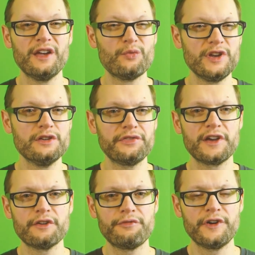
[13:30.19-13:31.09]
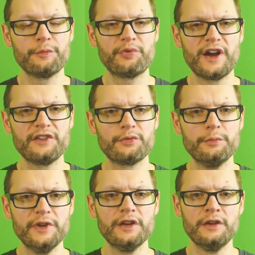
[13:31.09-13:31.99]
and what you think a fair price
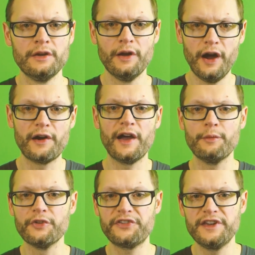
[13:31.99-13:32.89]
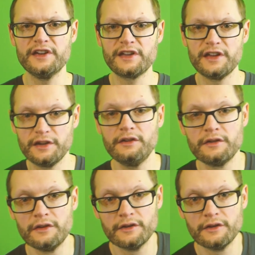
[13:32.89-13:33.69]
would be. All right, we'll see you again.